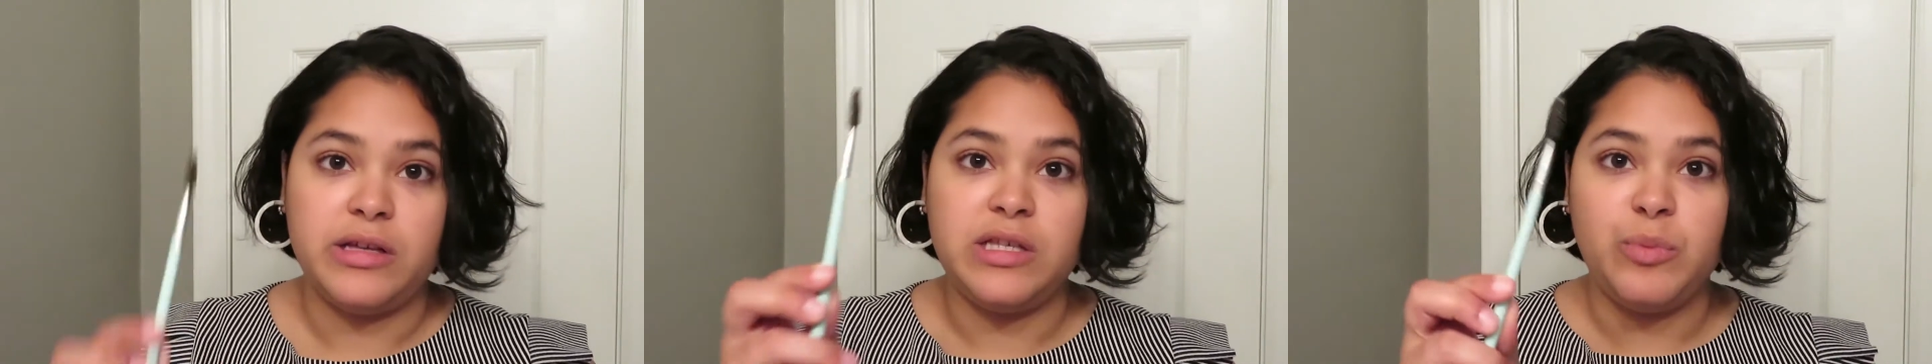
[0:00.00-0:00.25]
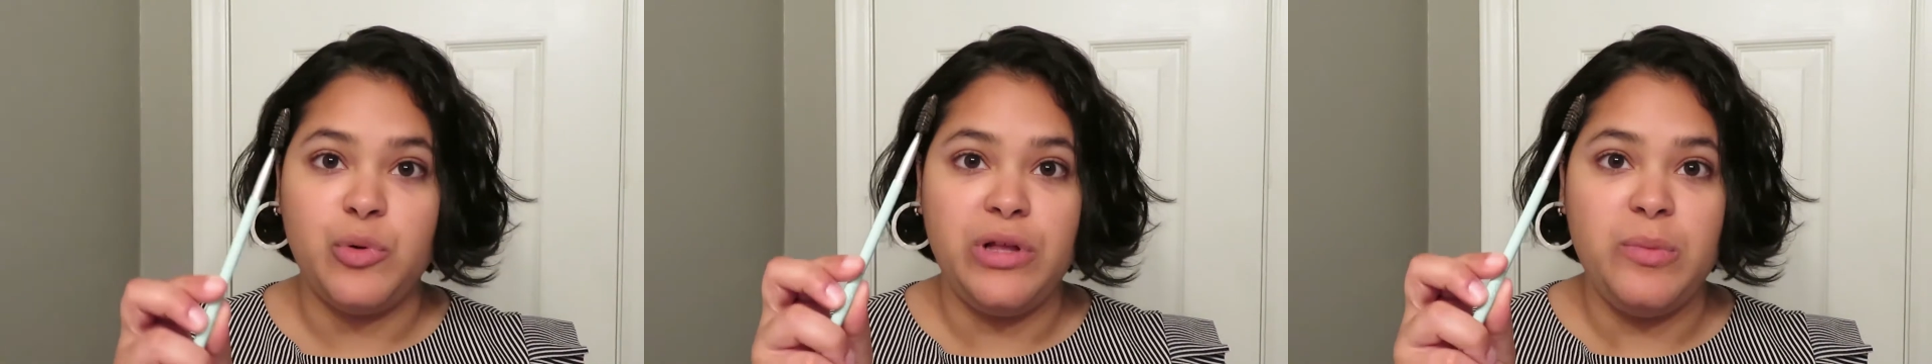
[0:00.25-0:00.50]
a
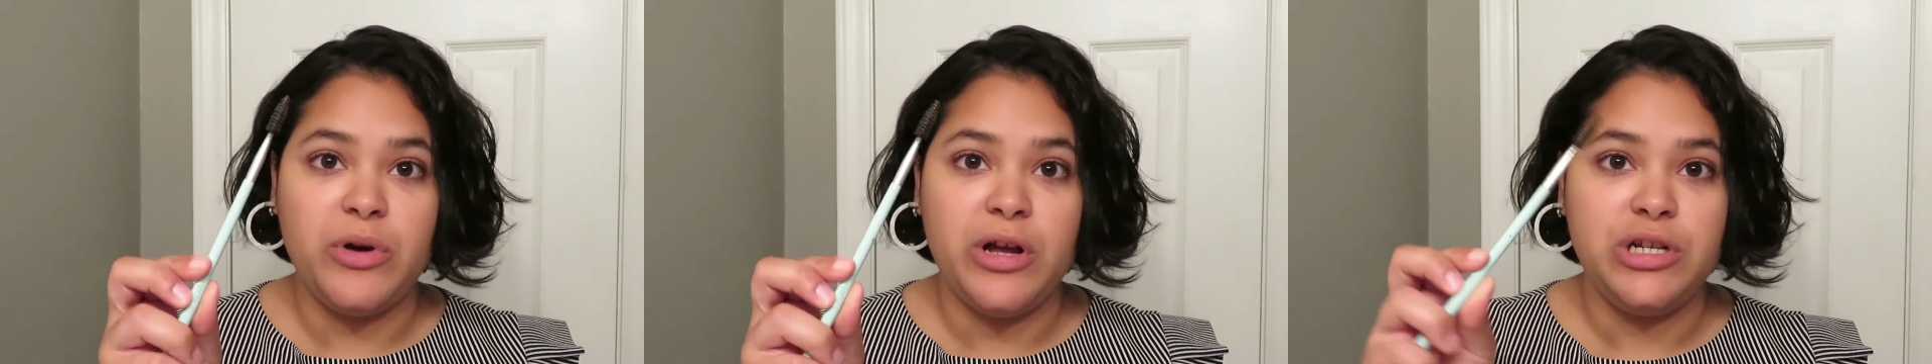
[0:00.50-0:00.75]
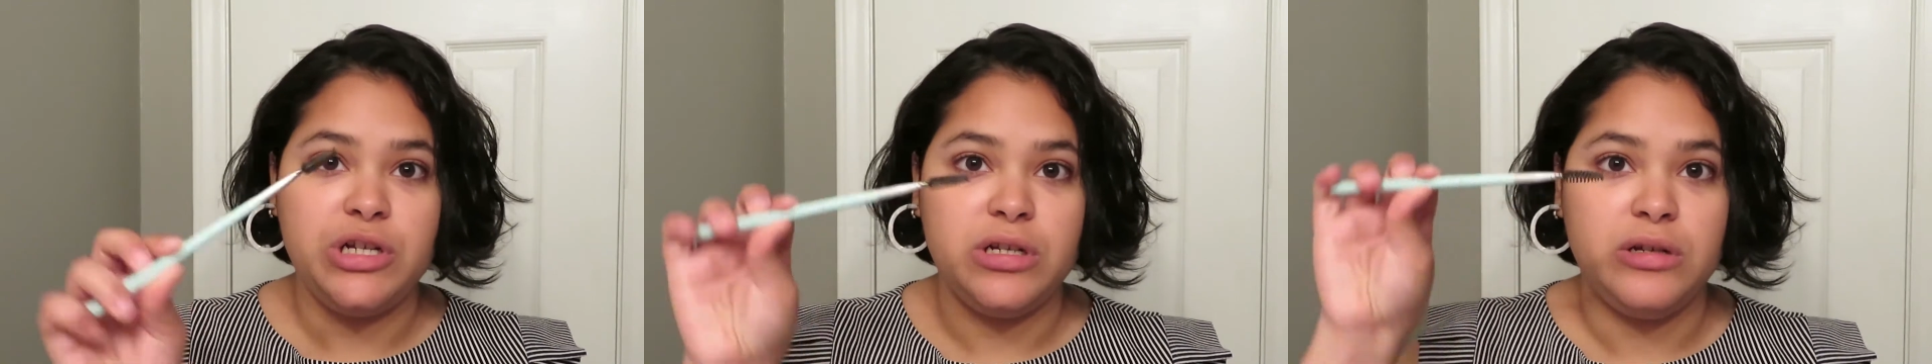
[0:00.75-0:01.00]
spoolie
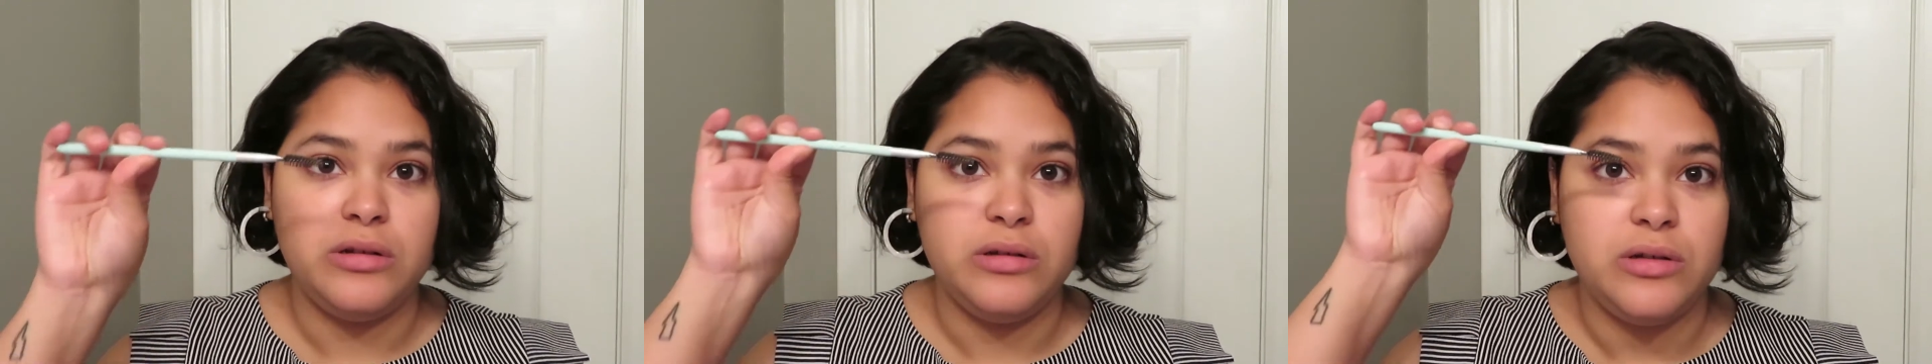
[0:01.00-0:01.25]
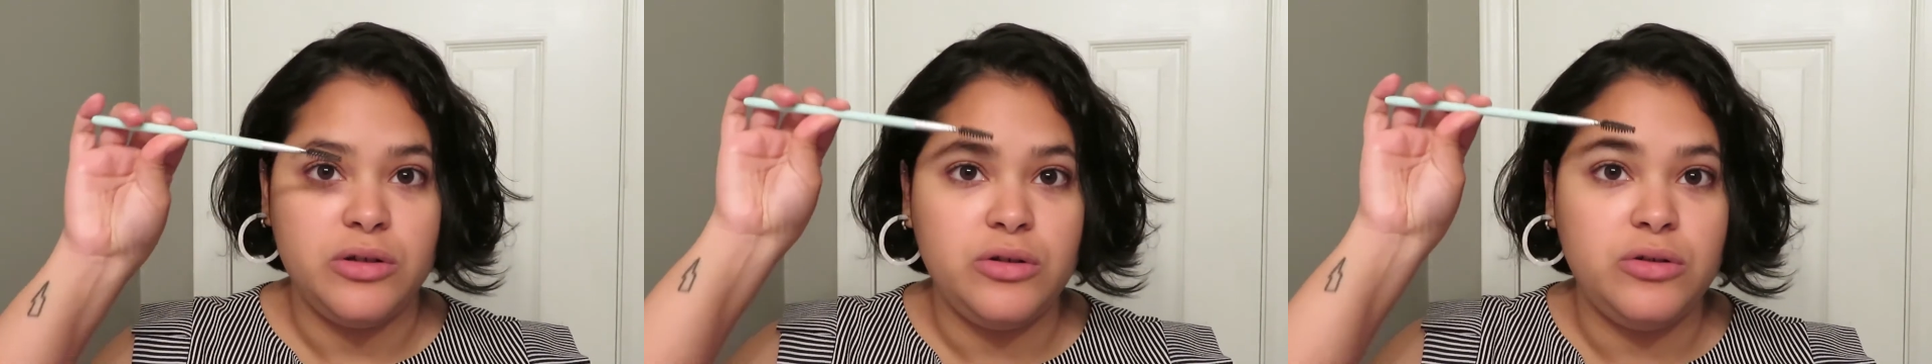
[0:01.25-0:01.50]
brush
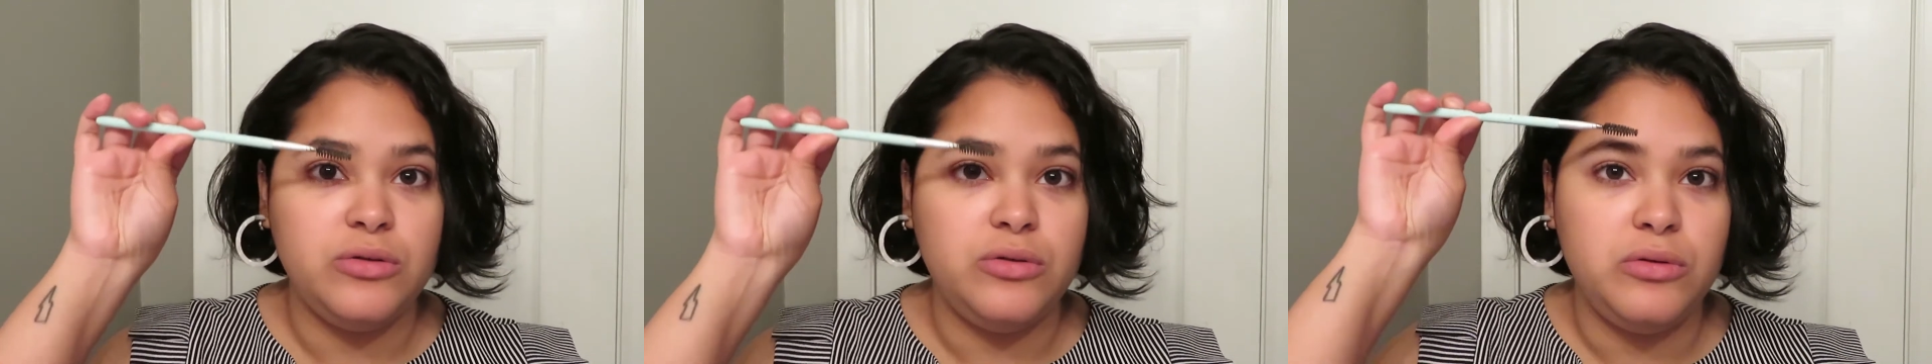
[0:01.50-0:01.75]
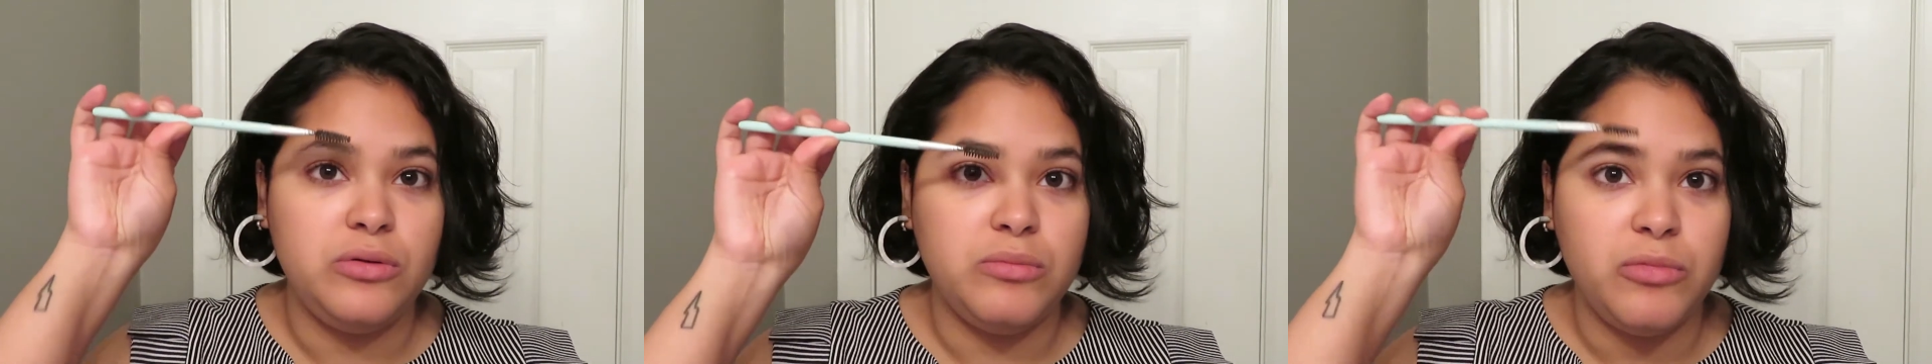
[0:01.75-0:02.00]

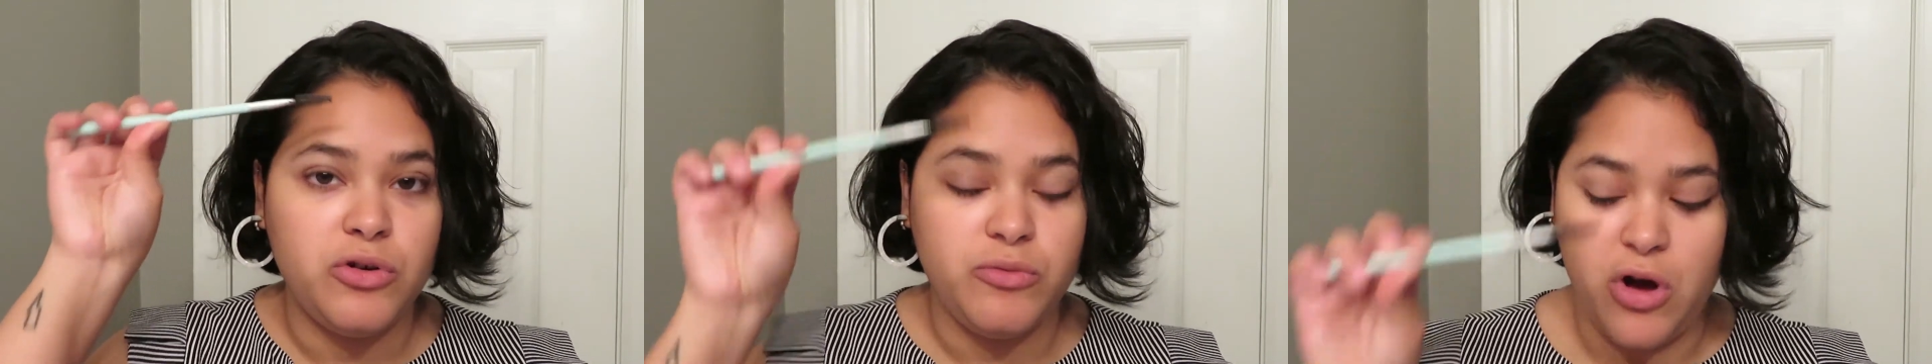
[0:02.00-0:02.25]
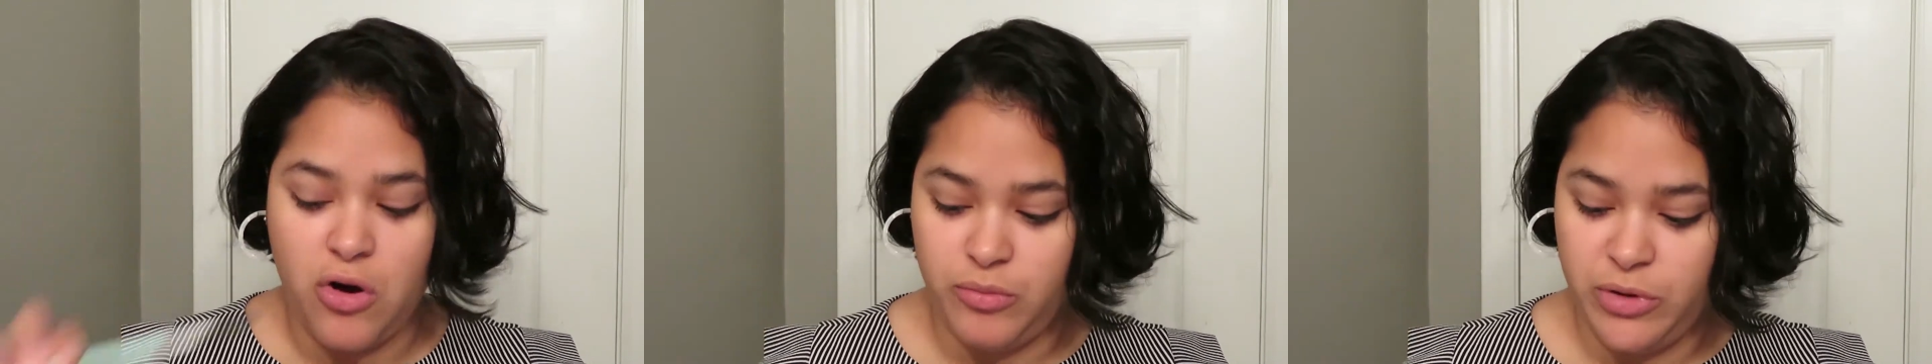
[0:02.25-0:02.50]
to
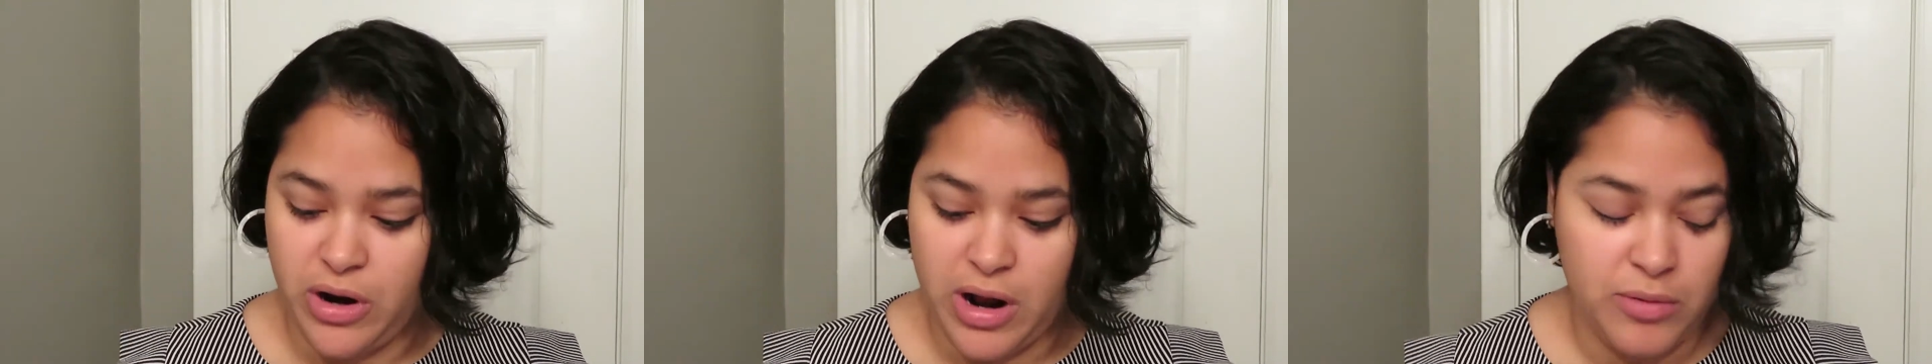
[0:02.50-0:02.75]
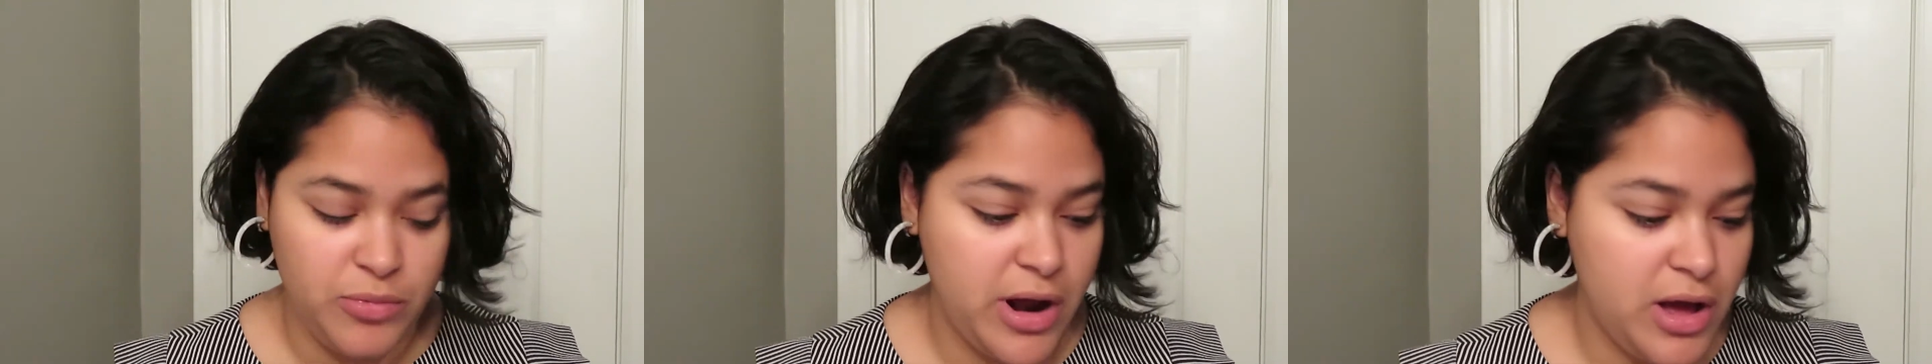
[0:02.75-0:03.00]
comb your
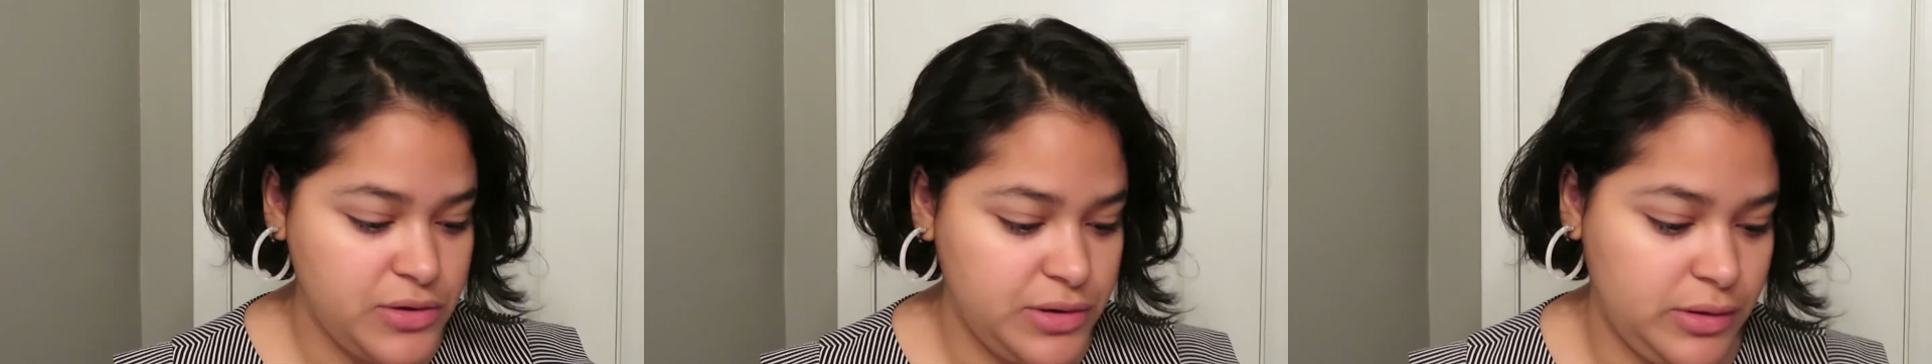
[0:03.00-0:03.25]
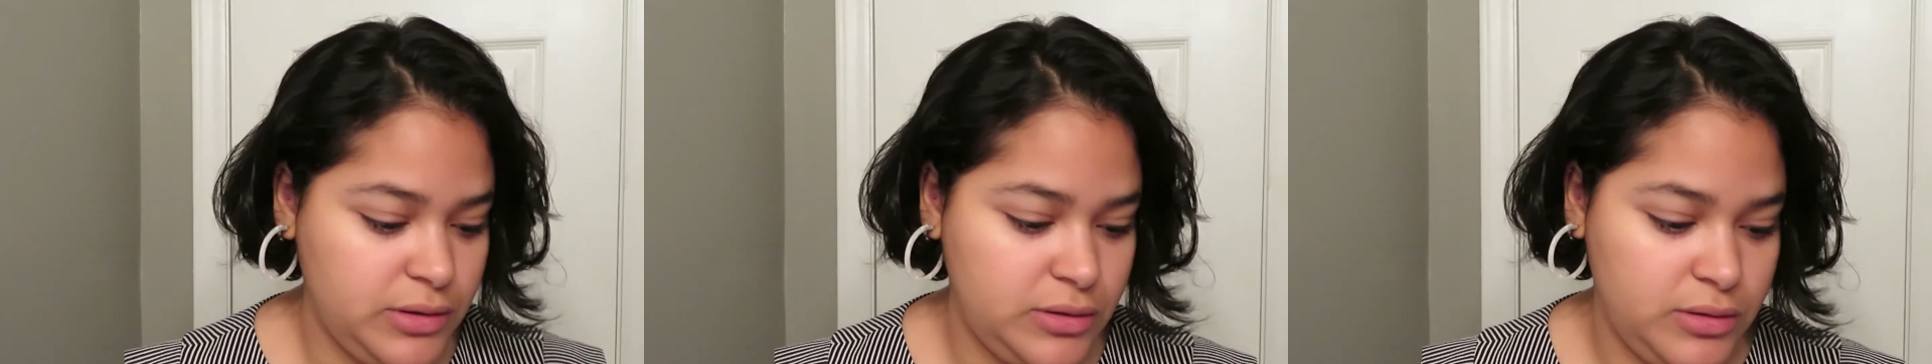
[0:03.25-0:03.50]

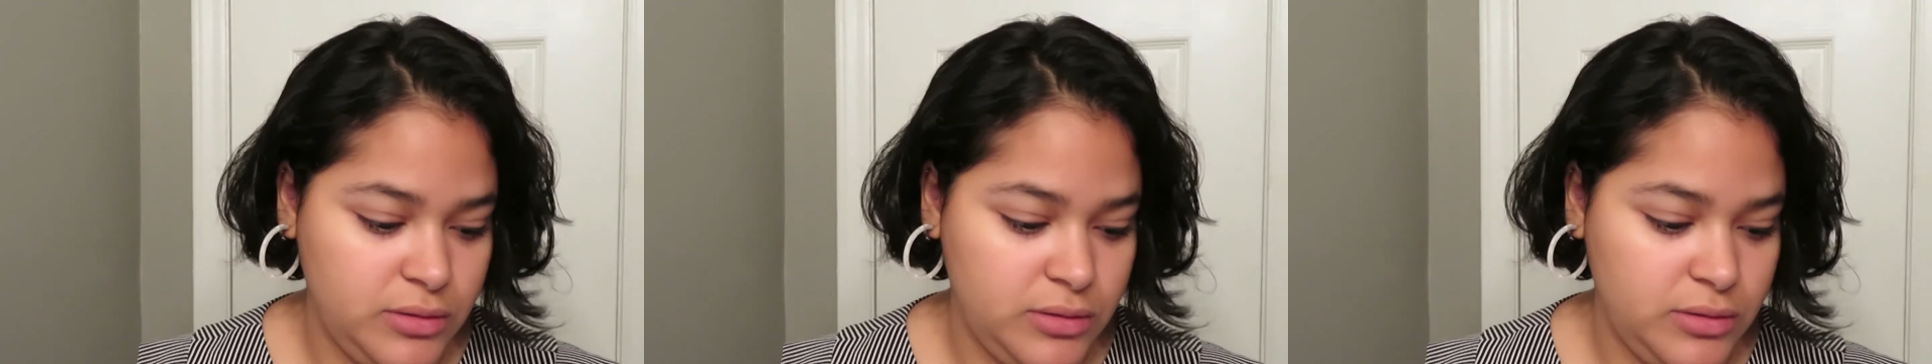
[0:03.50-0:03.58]
eyebrows,